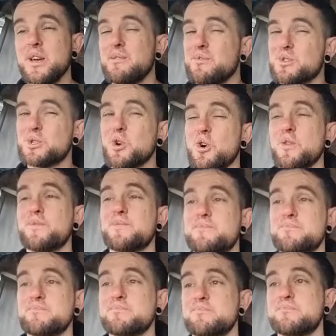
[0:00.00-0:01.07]
It was sort
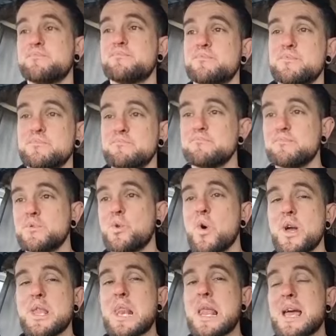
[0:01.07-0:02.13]
of
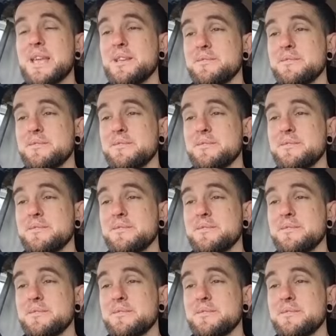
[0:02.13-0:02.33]
quite late,